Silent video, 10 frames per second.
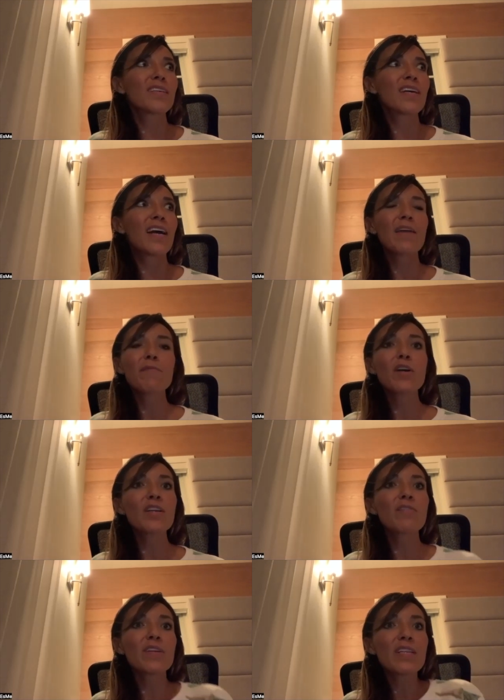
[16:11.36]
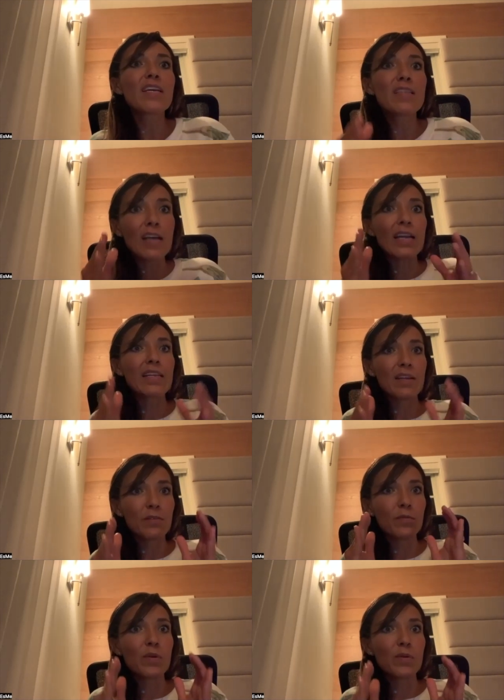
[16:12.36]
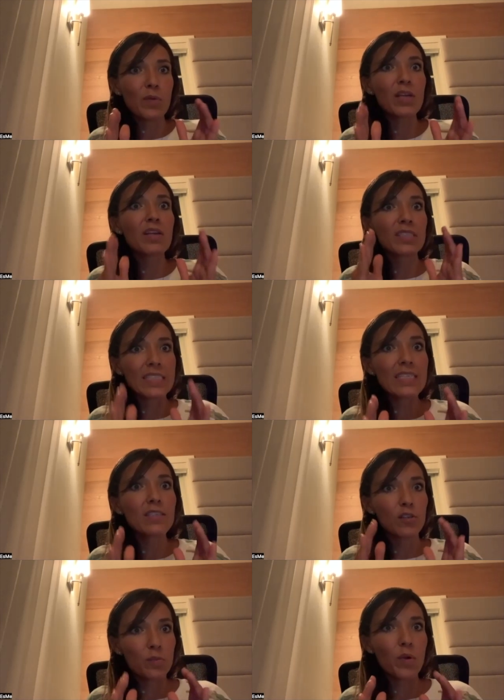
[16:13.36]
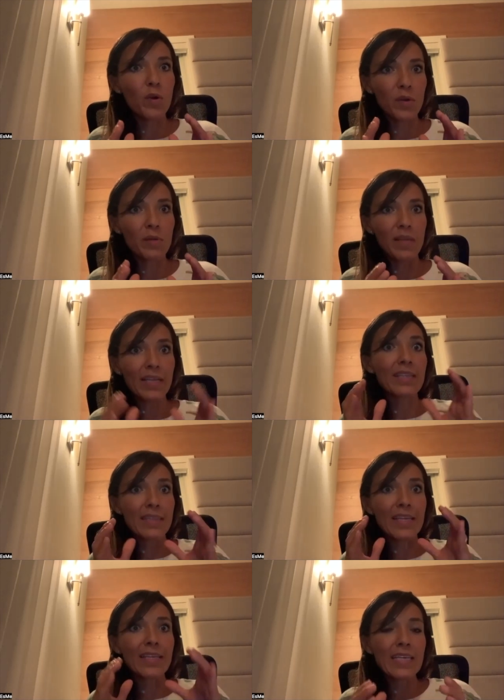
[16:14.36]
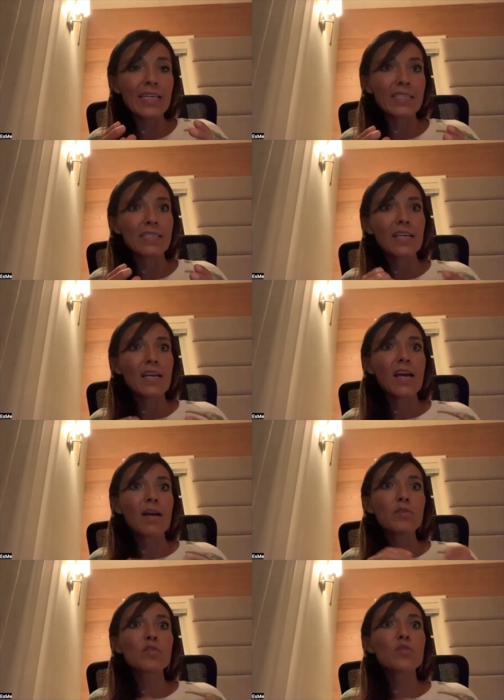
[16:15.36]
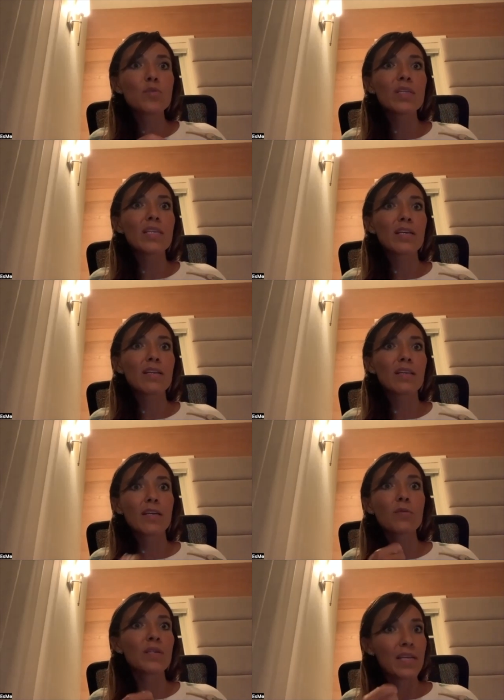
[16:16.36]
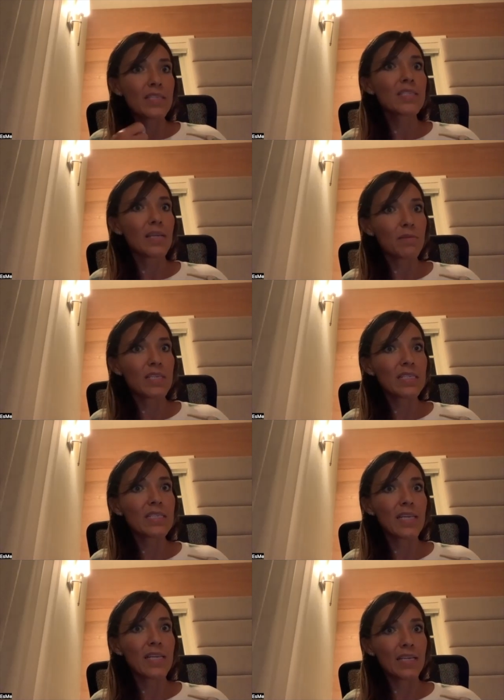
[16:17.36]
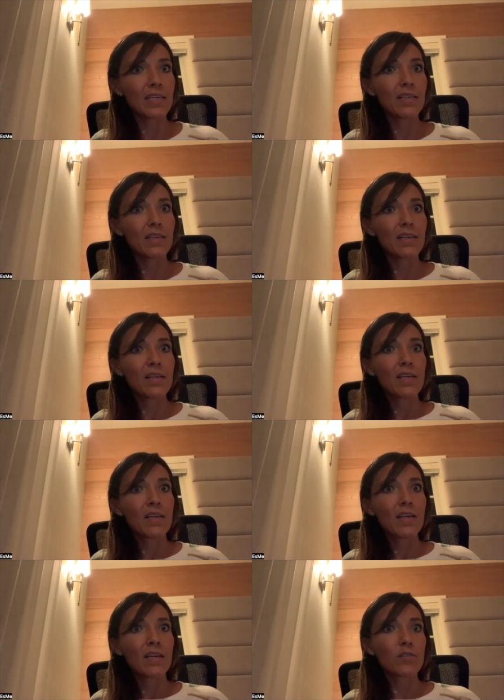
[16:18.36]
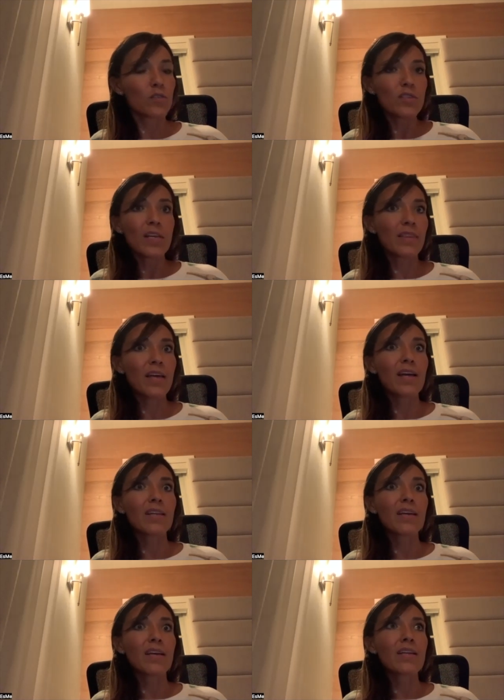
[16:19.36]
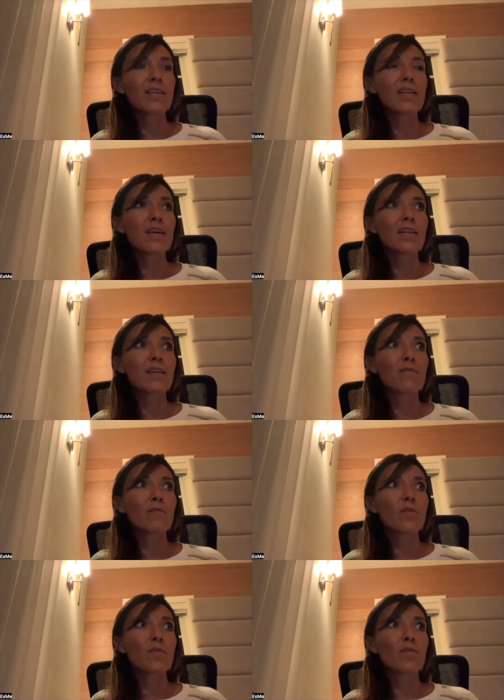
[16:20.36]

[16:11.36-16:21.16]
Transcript: I'm not even in, in a regular detox program, like in the kit. I'm just doing the liquid enzymes intake just like that. And and